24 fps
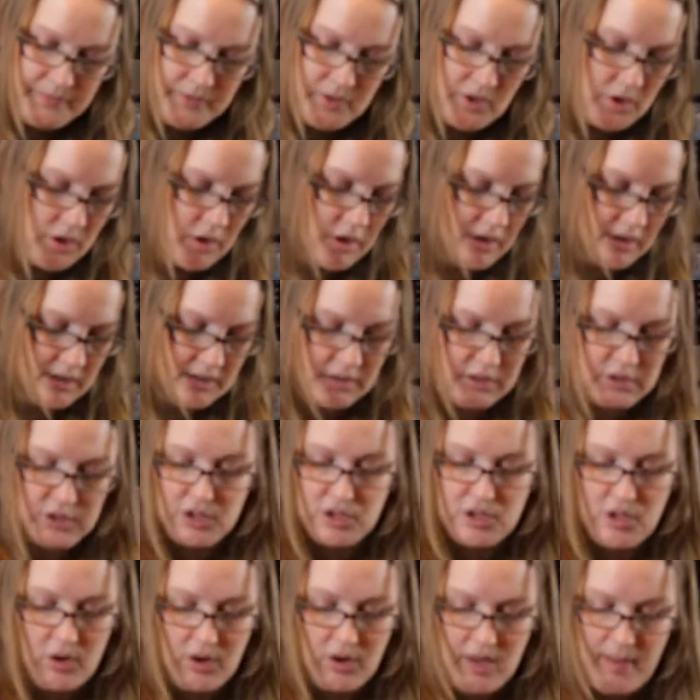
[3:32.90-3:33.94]
Oh, those are
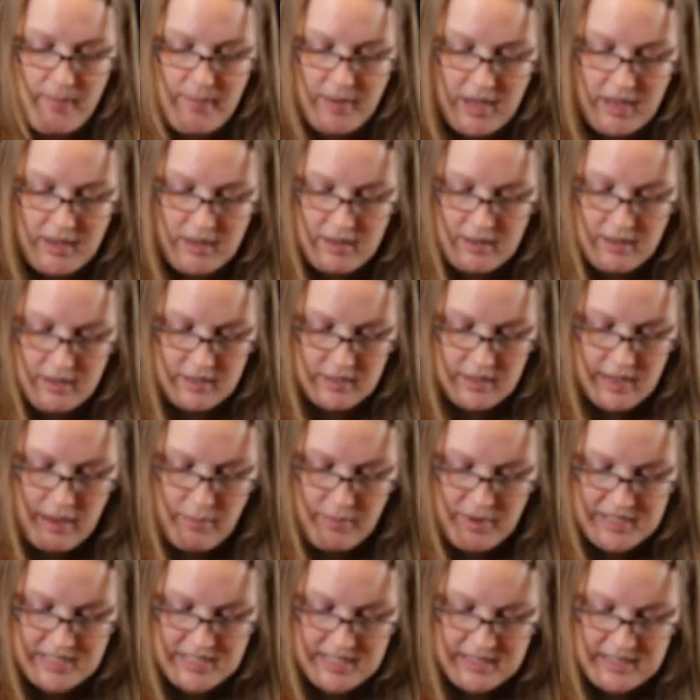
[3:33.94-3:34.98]
so yummy. Can't
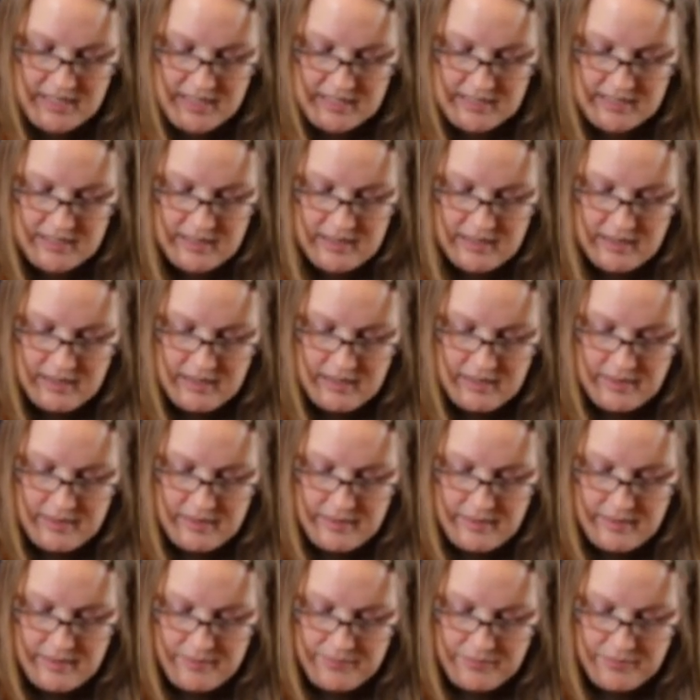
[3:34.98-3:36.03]
wait to eat these.
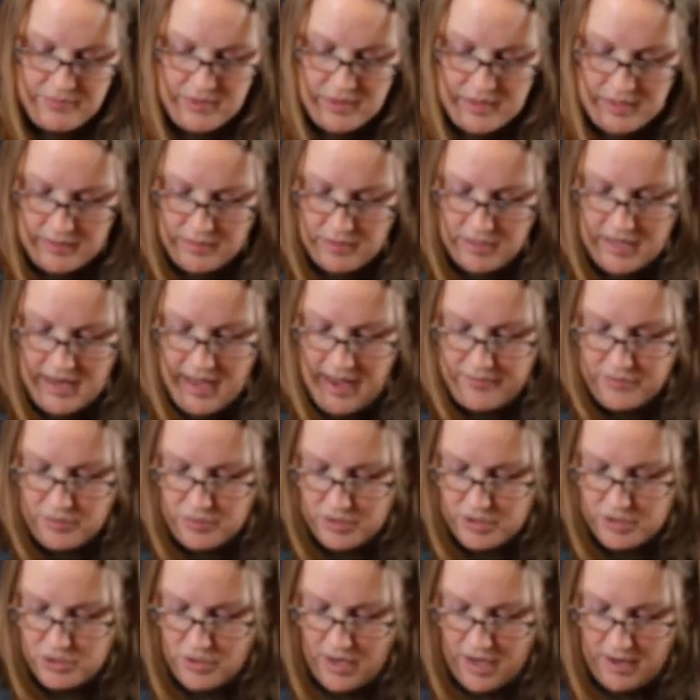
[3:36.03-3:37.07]
Gonna have to
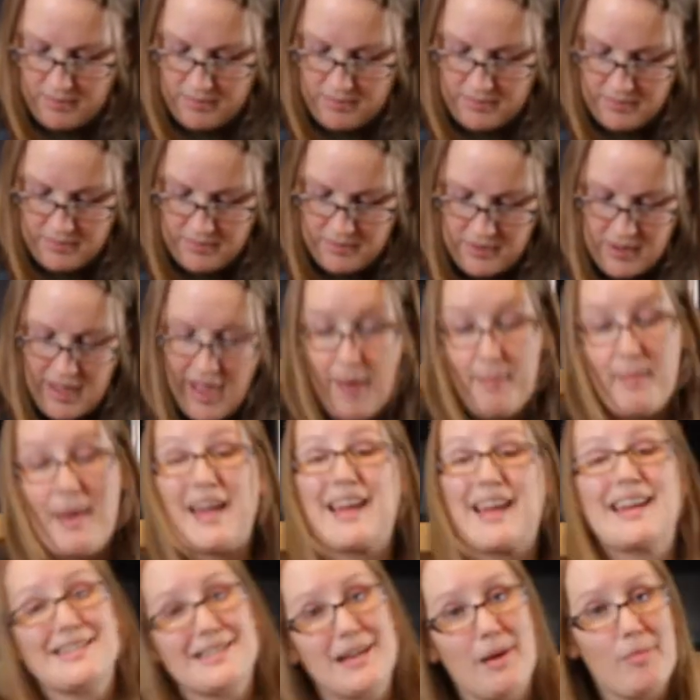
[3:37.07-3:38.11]
restrain. I'm
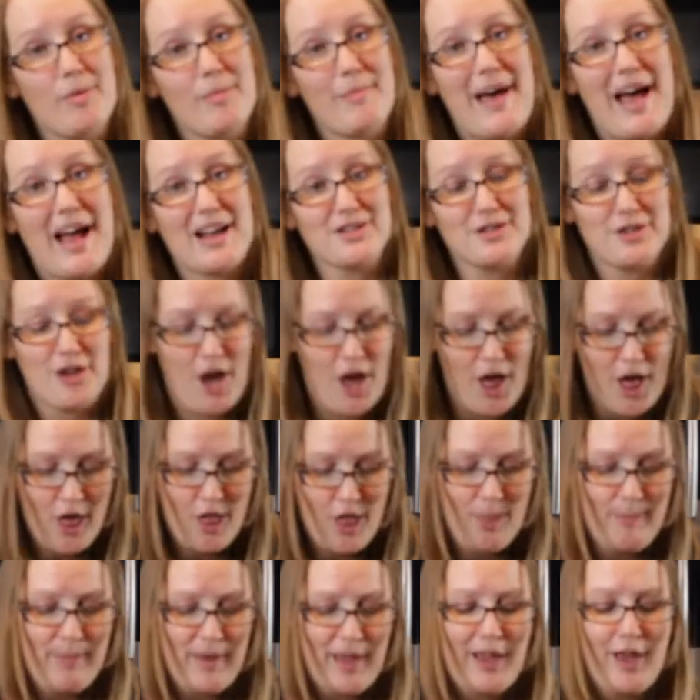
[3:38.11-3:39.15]
making a double batch
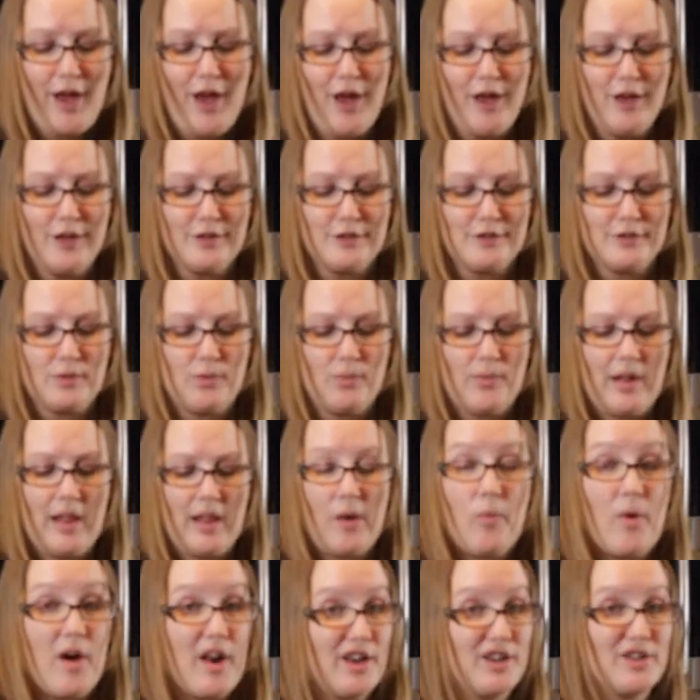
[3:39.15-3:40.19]
because, well,
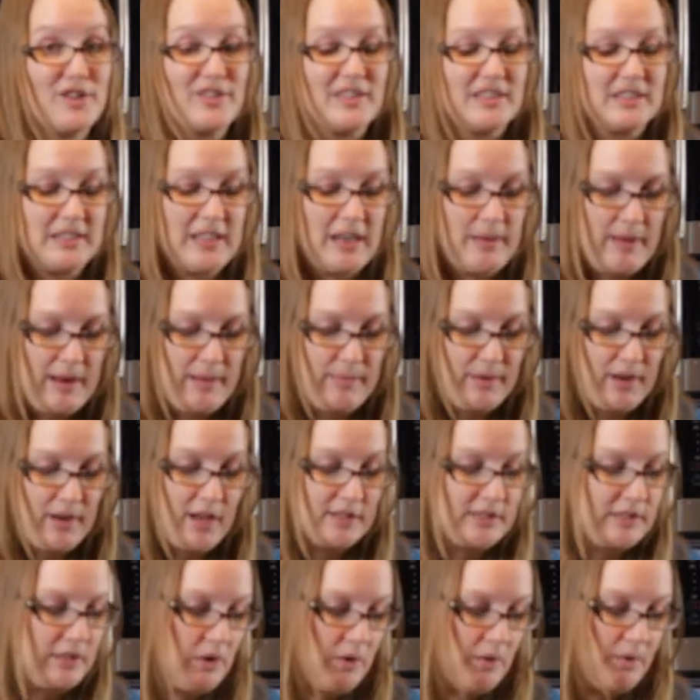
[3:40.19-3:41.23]
I want to do the cinnamon, but
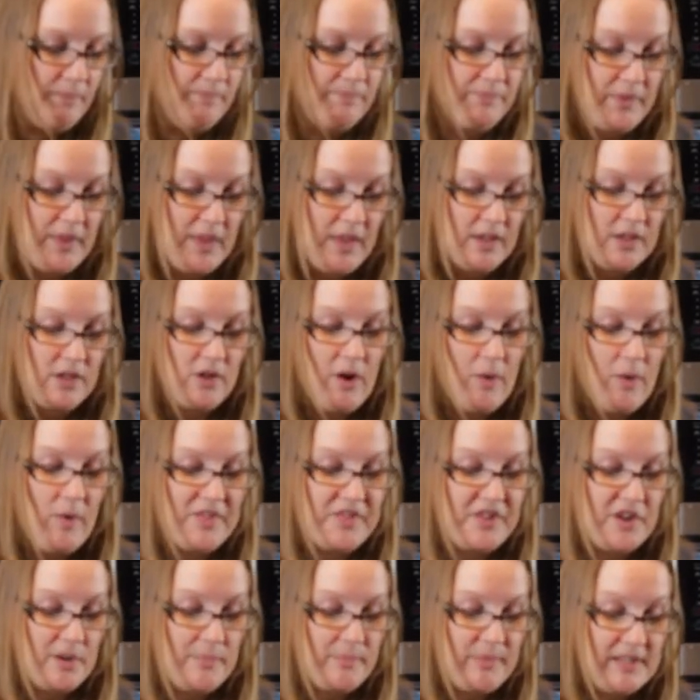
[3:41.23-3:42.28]
also, you know, I want
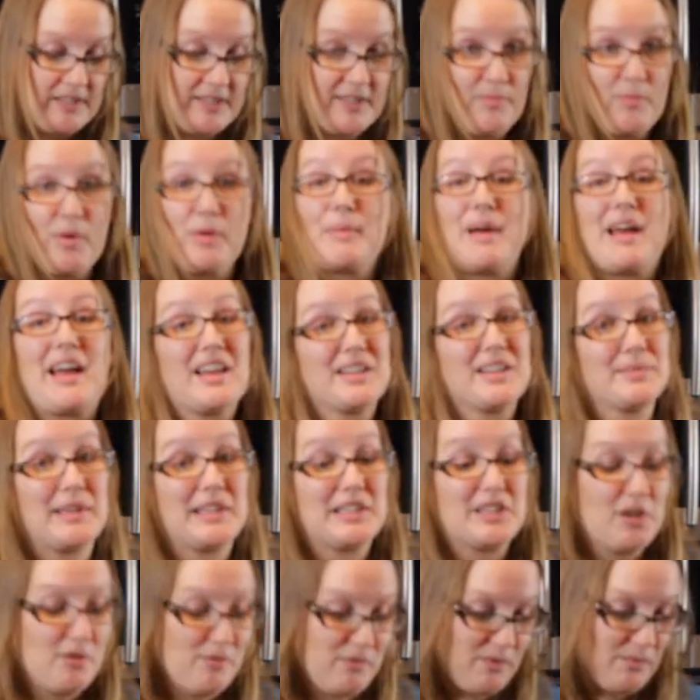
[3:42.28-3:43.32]
there to be some when my husband
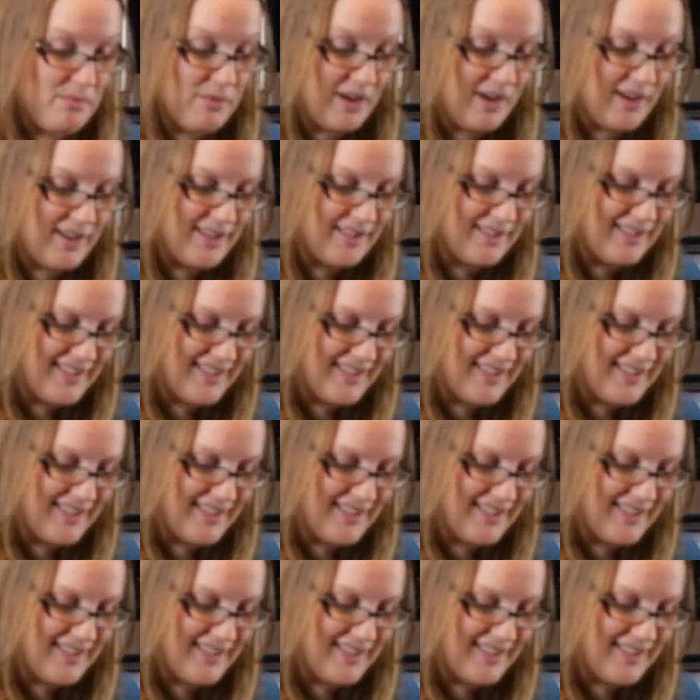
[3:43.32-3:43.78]
gets home from work.